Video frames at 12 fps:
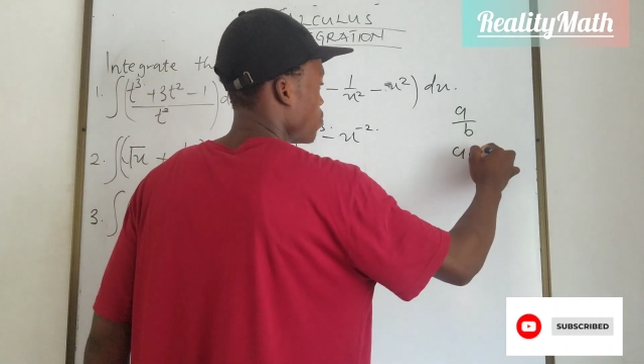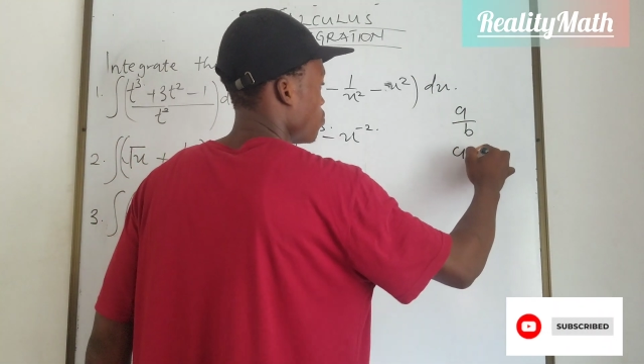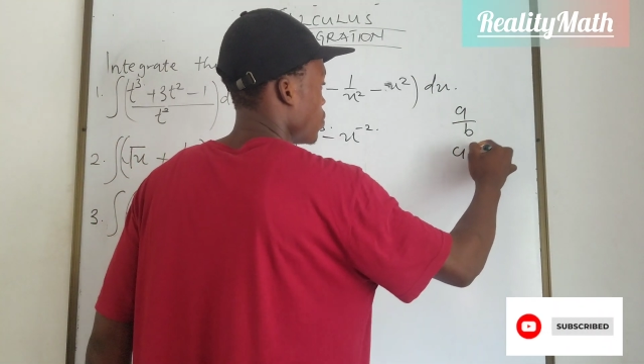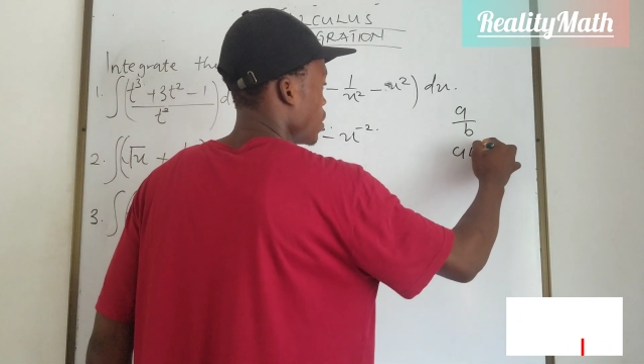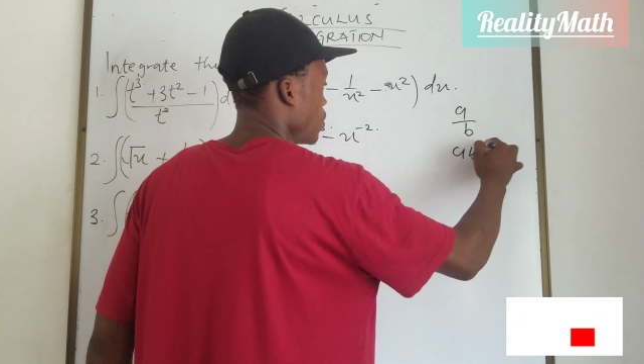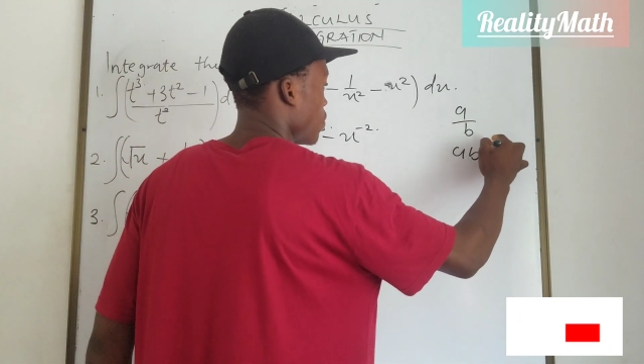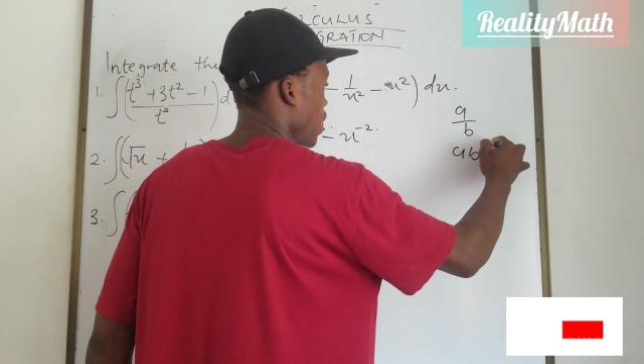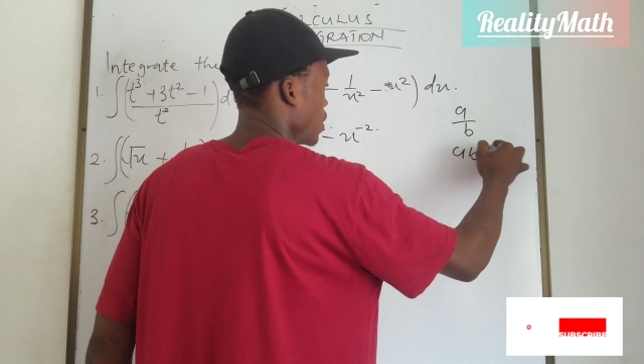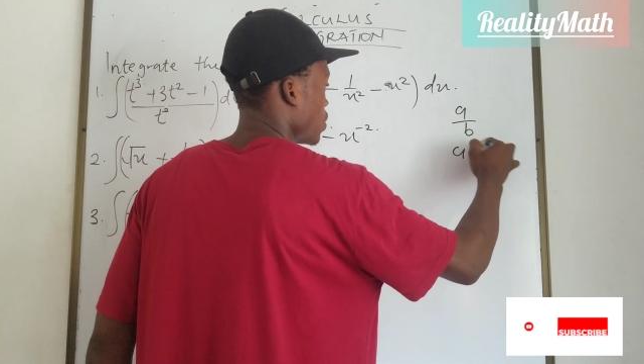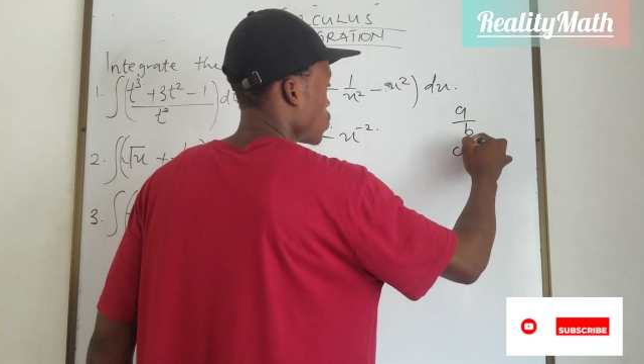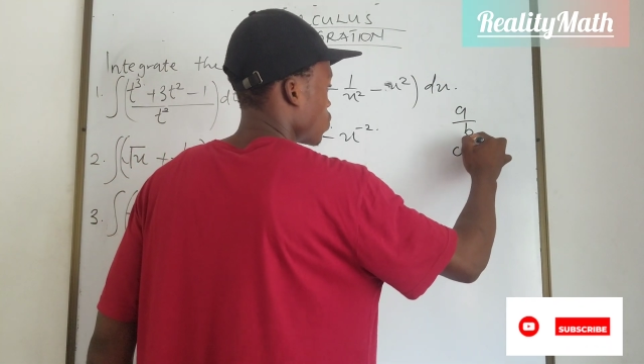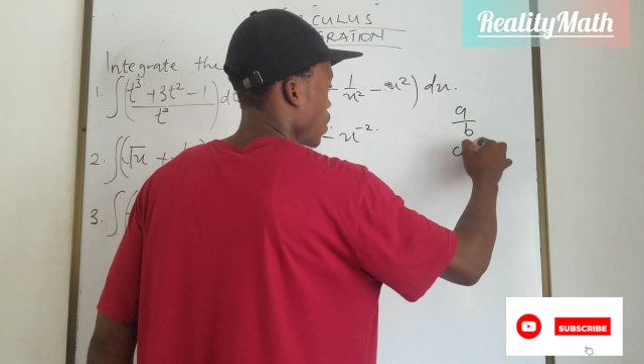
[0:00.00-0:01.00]
b
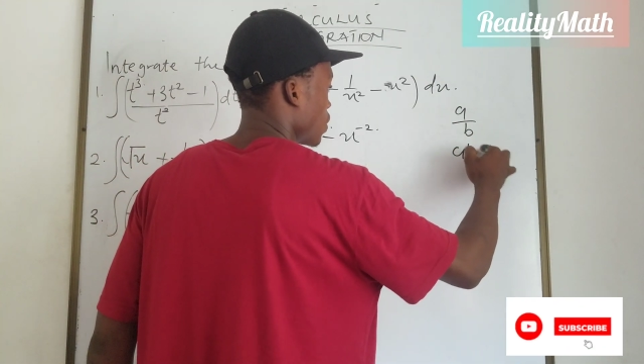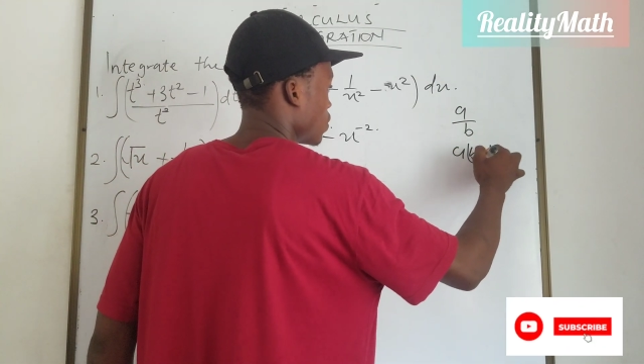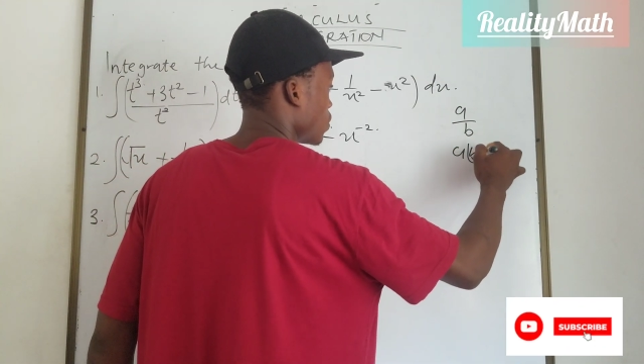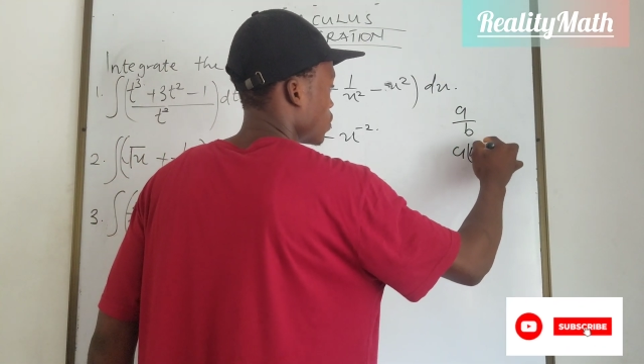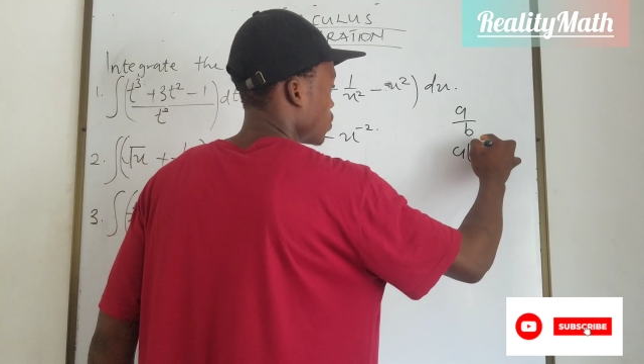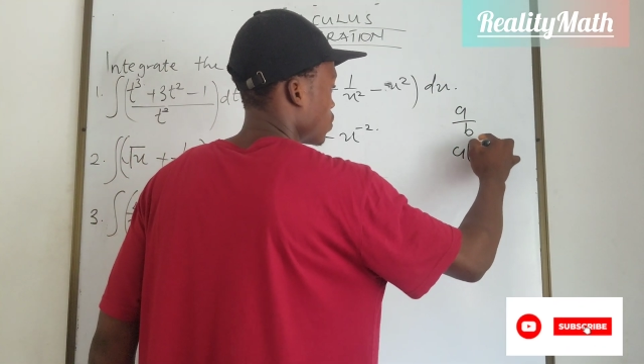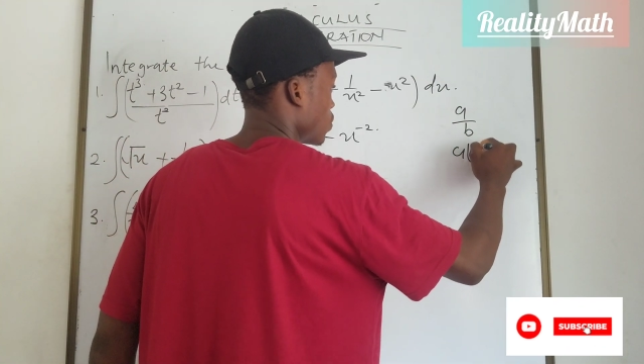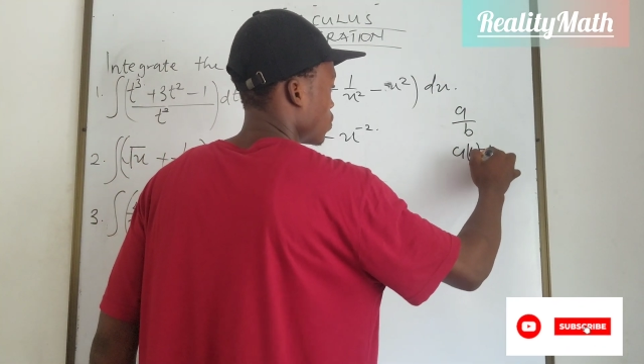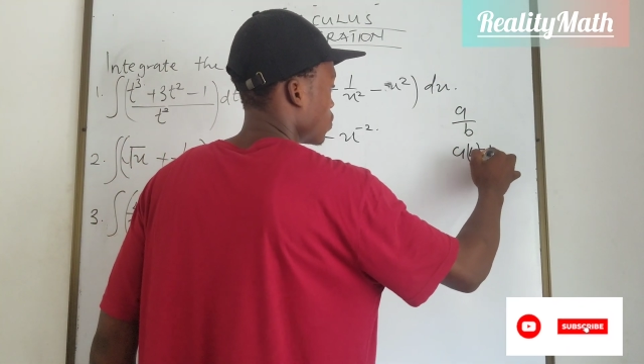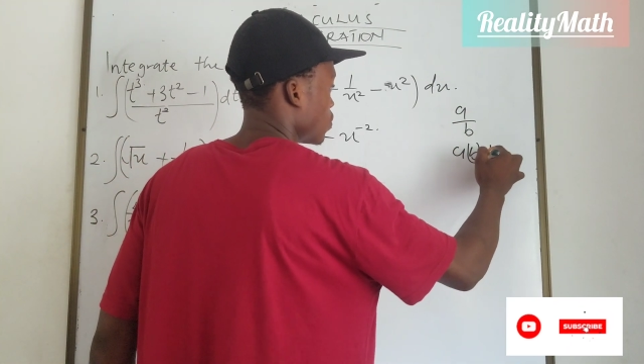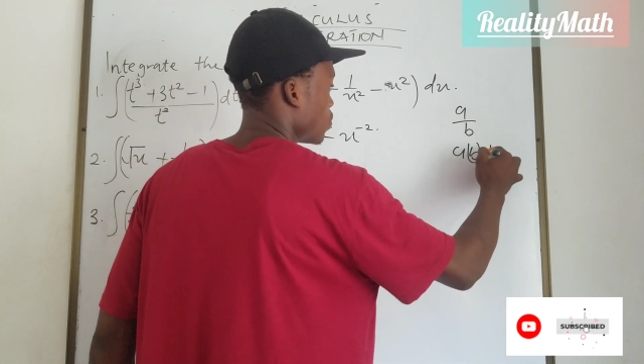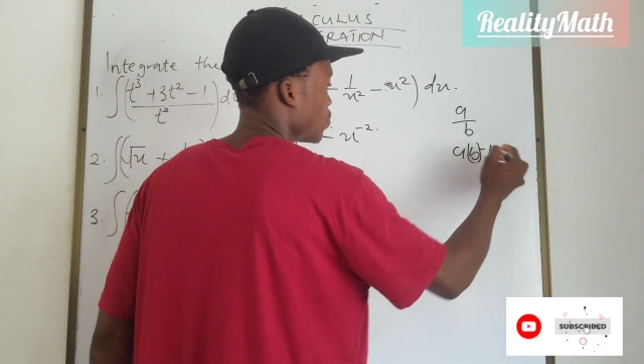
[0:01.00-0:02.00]
minus 1,
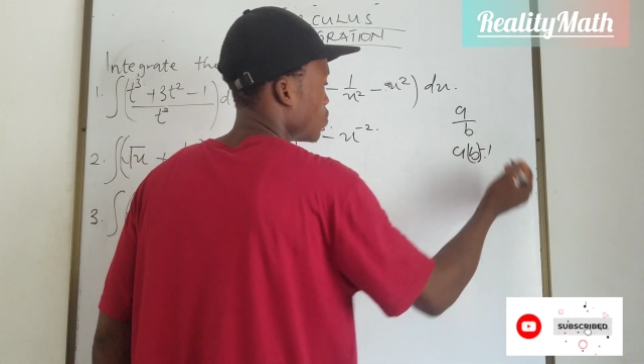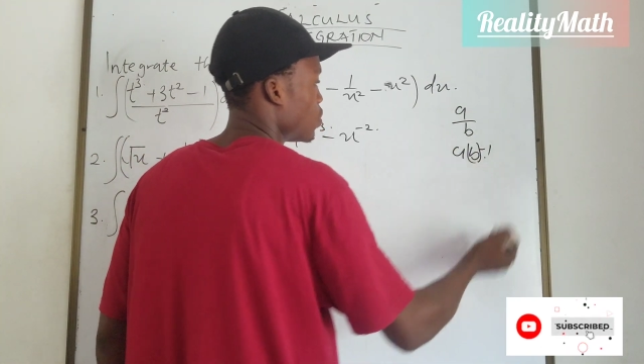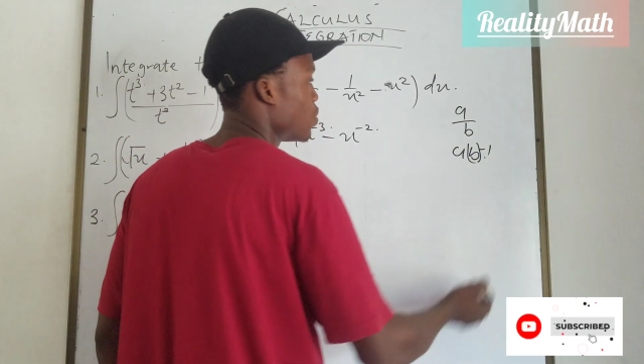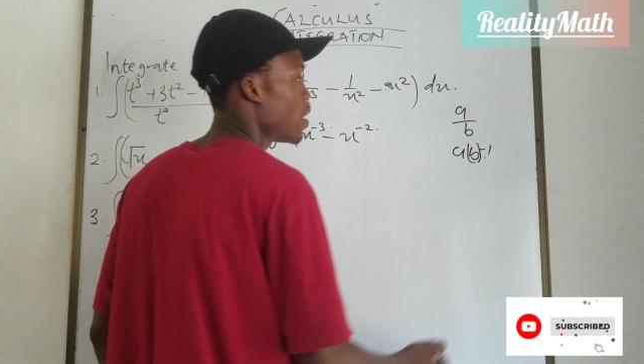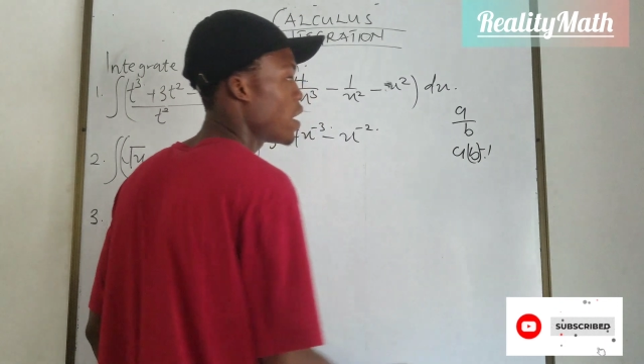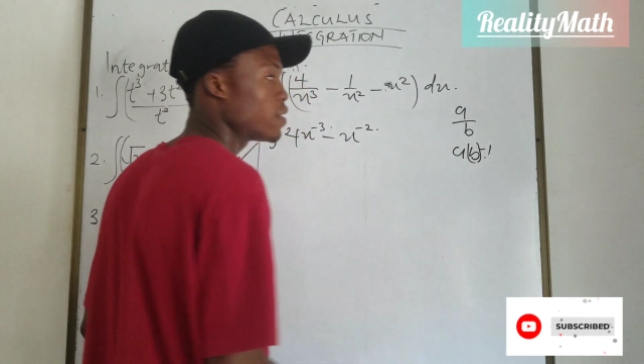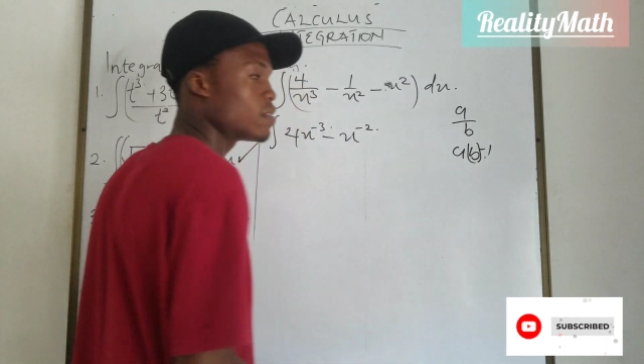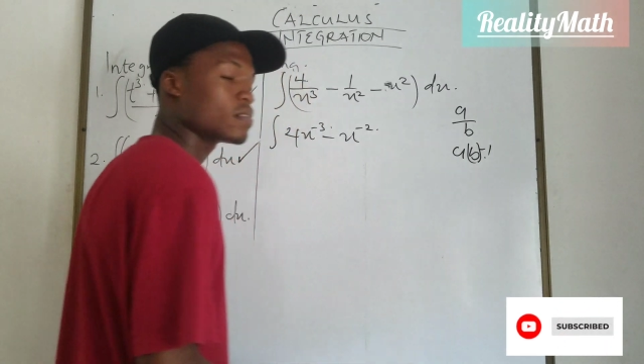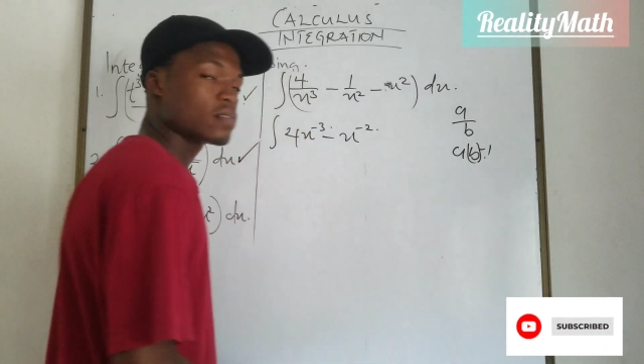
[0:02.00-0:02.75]
right?